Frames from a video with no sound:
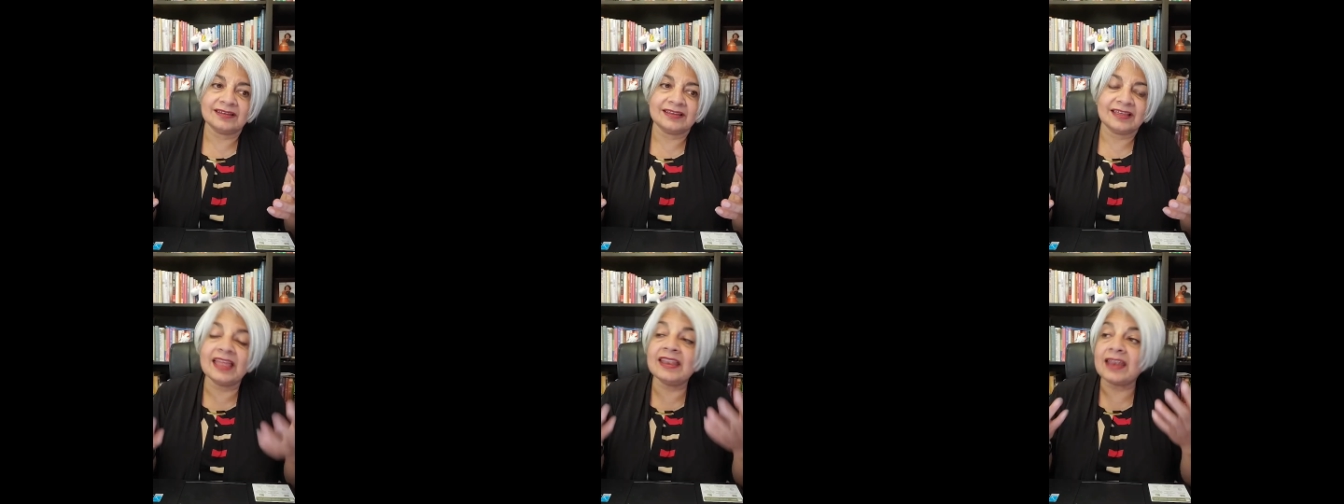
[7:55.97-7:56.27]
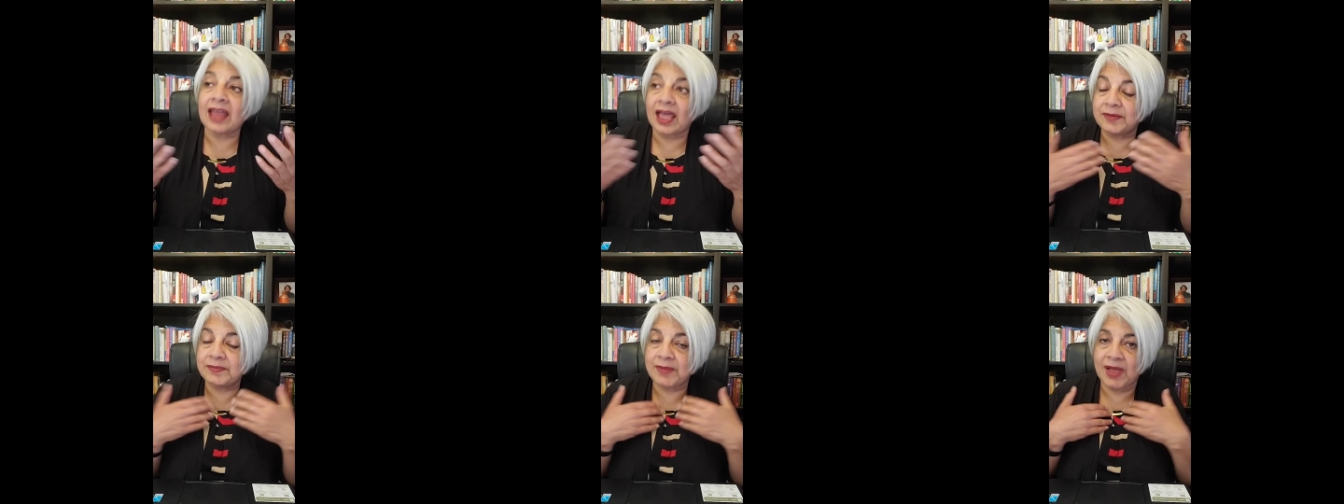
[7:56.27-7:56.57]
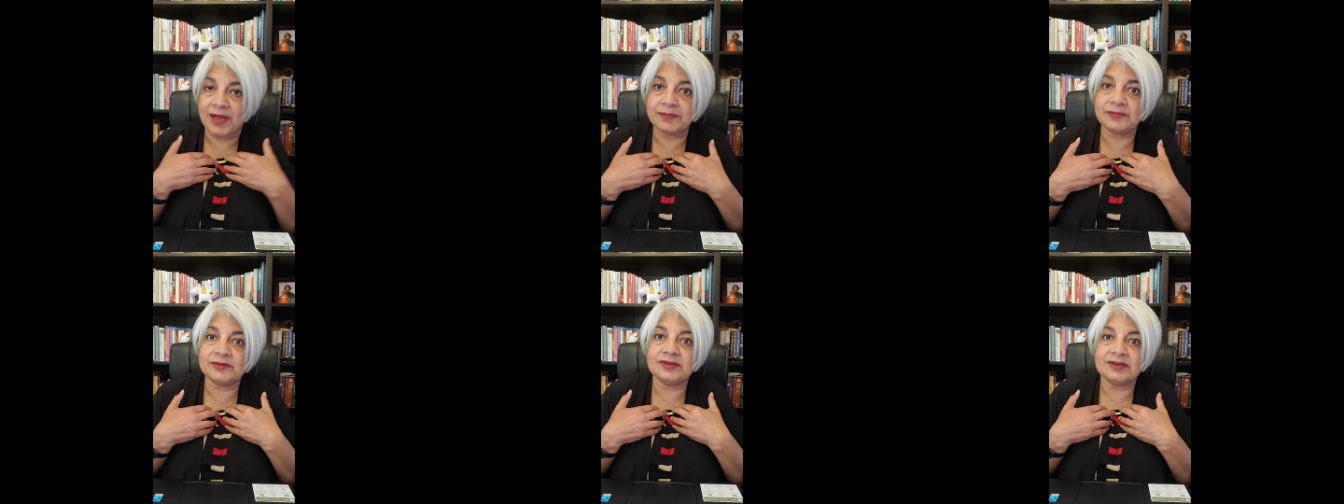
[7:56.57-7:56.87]
and I'm,
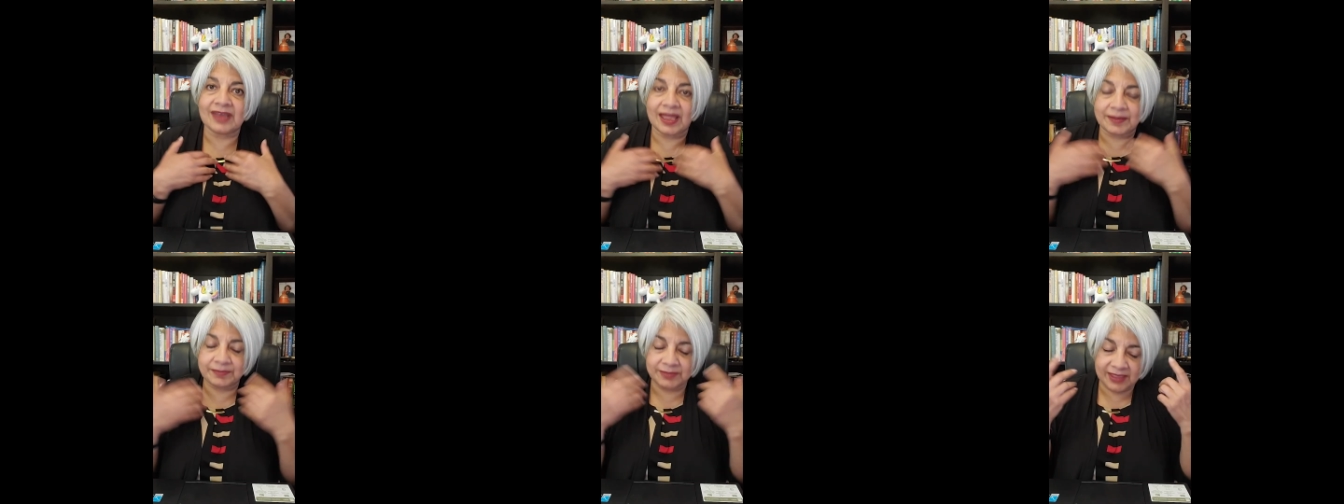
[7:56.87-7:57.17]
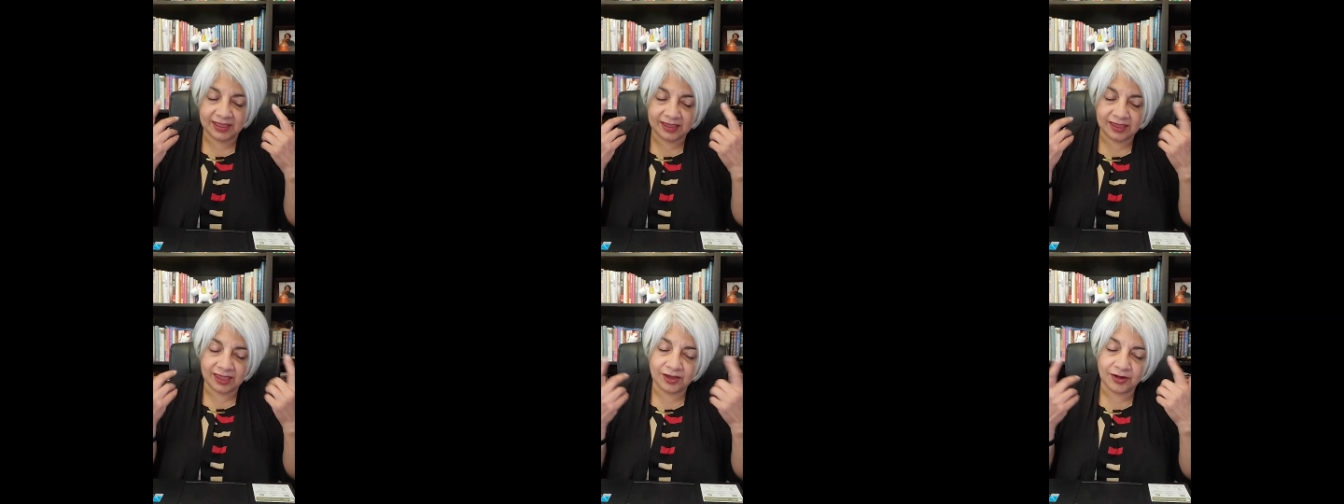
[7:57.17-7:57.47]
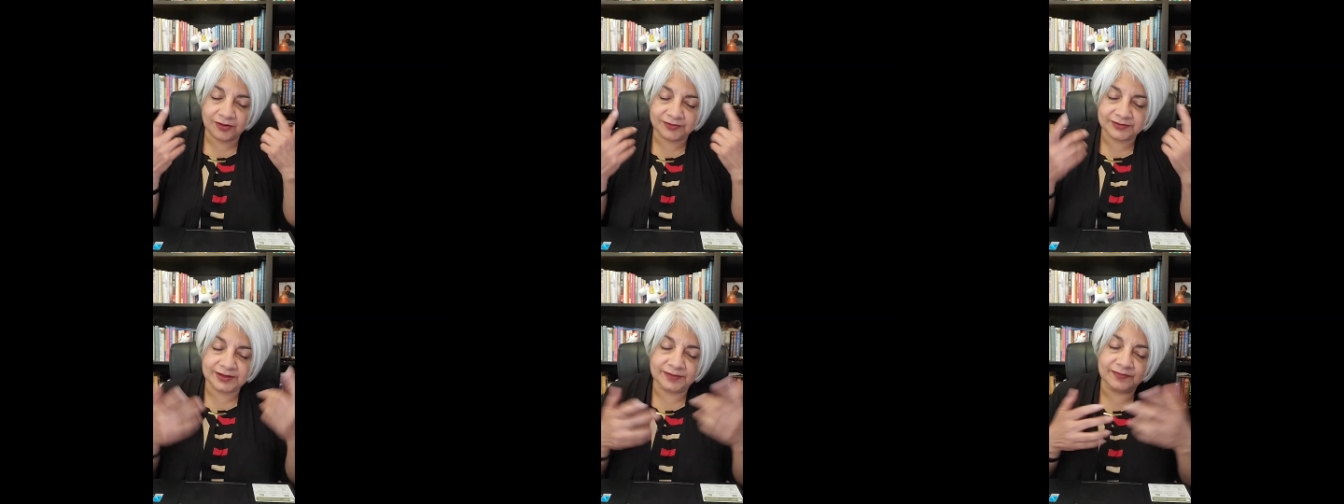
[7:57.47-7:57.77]
I'm, I'm thinking
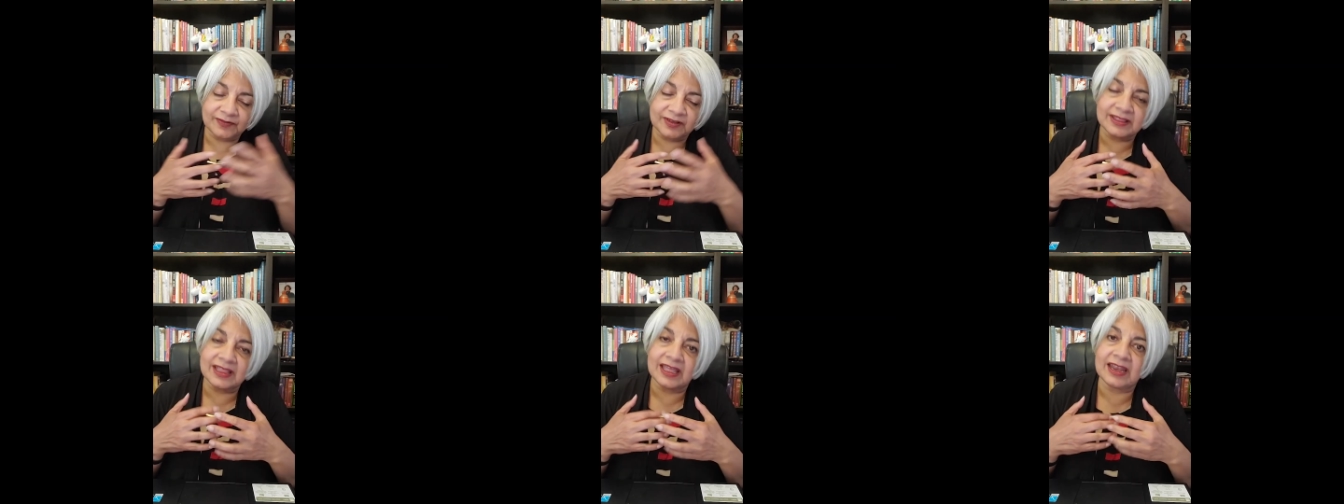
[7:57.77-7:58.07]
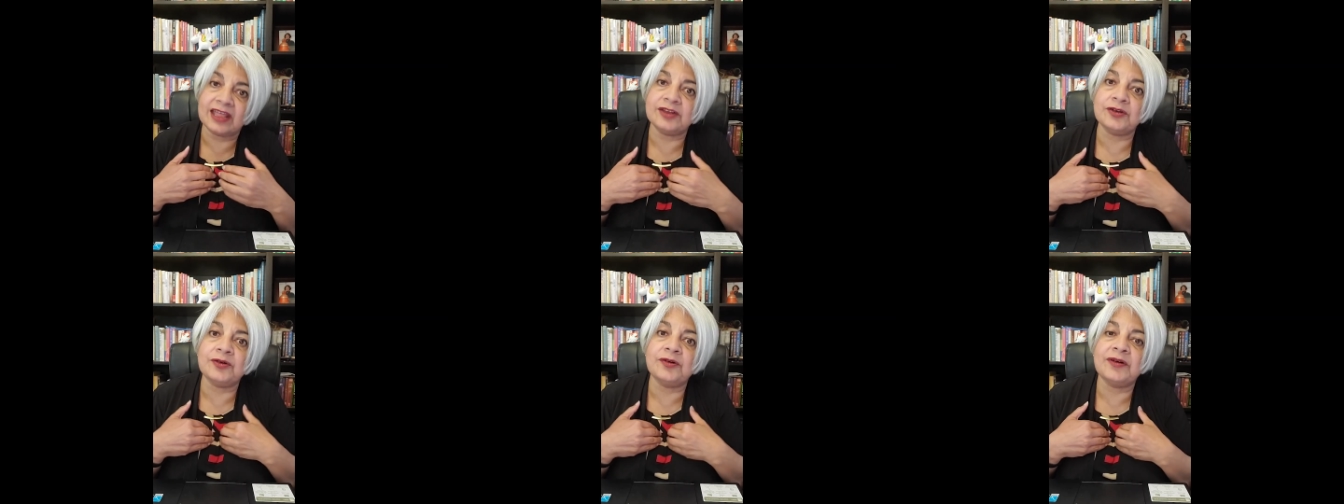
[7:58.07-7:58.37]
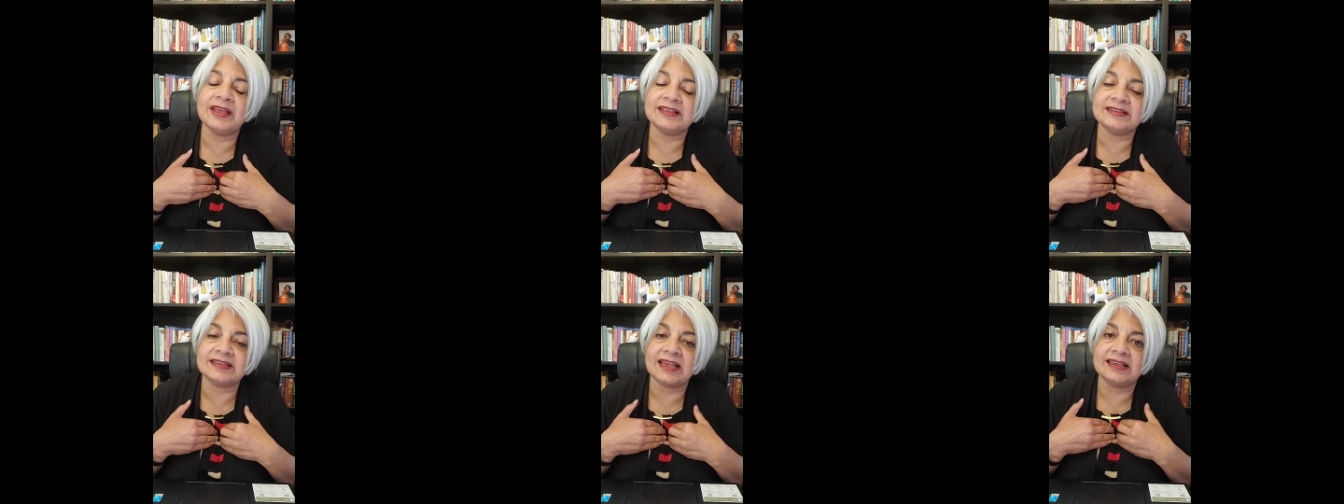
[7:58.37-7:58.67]
of someone that I know
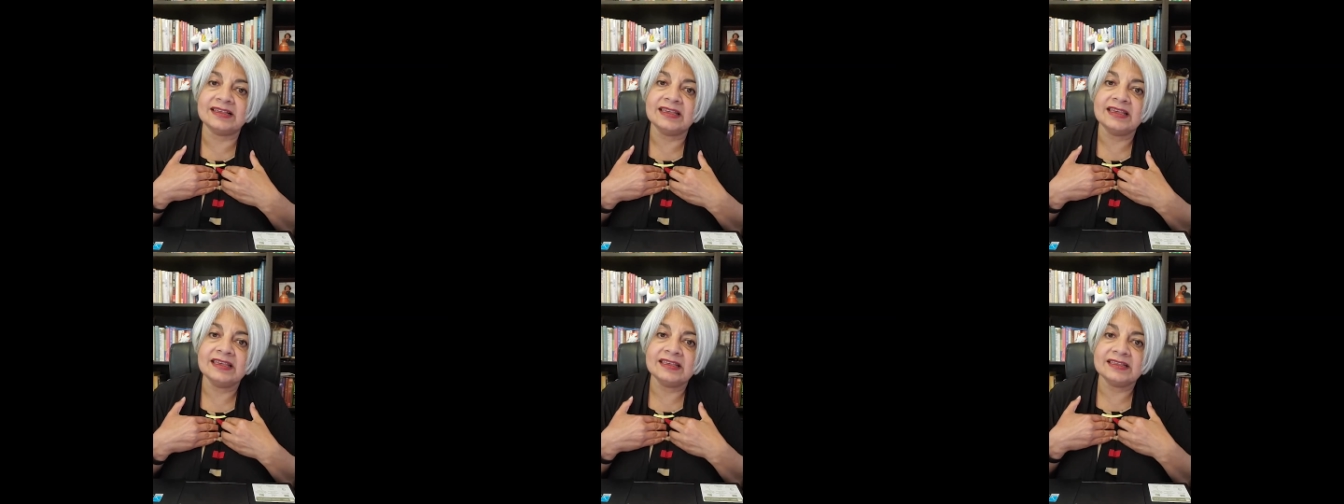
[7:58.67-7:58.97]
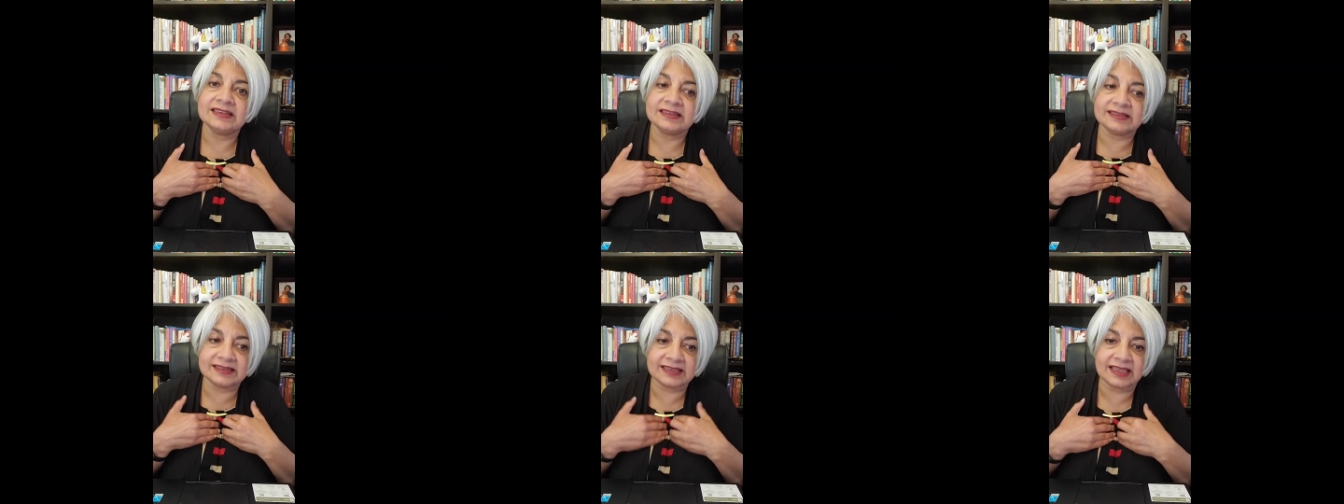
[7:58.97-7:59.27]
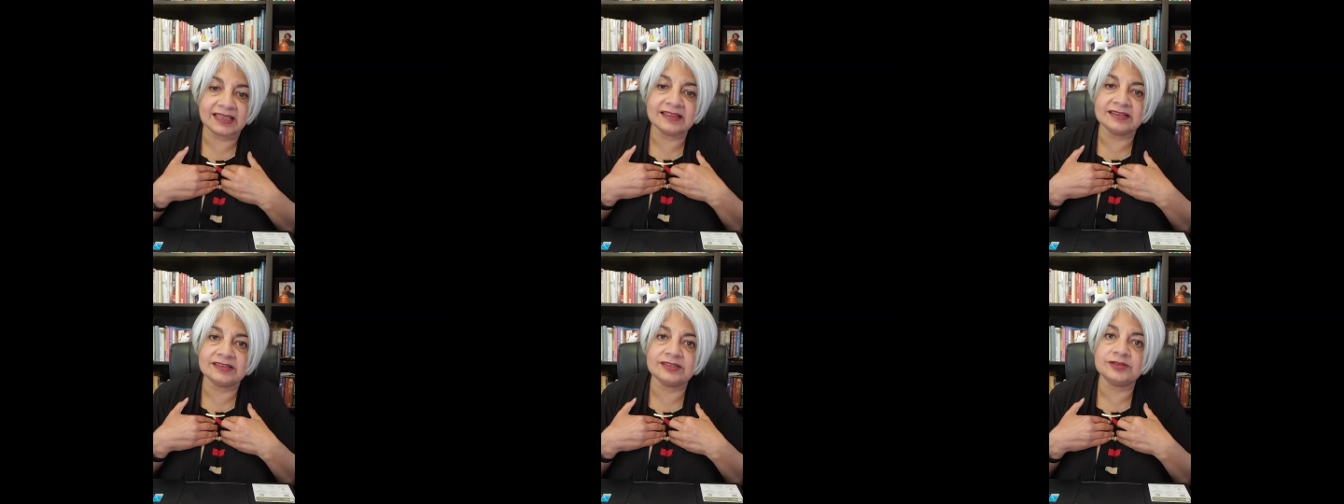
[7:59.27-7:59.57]
as I
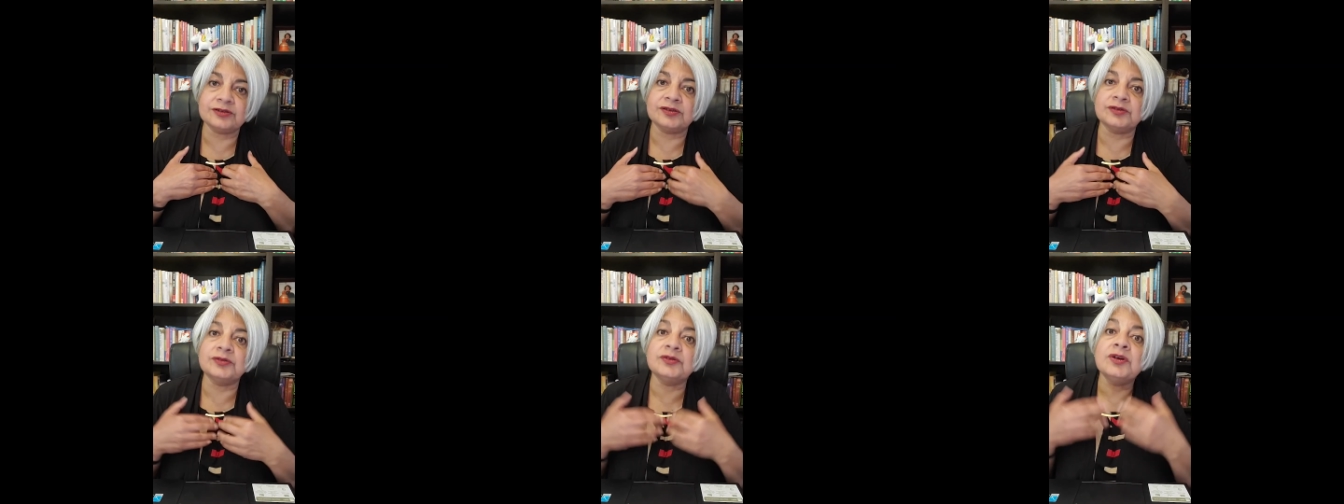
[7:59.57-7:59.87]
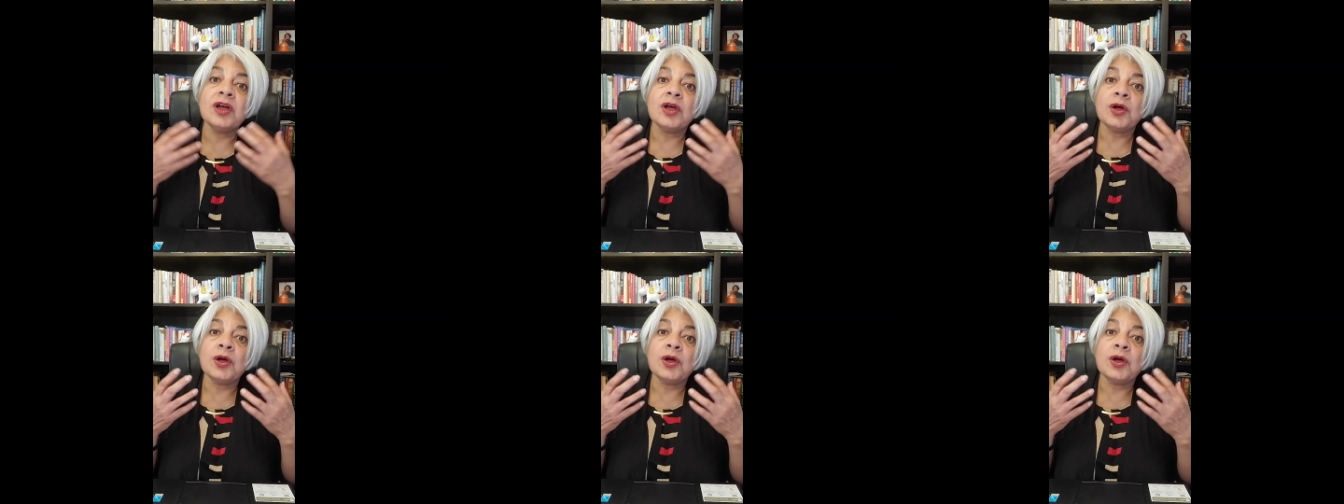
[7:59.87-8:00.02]
say this to you,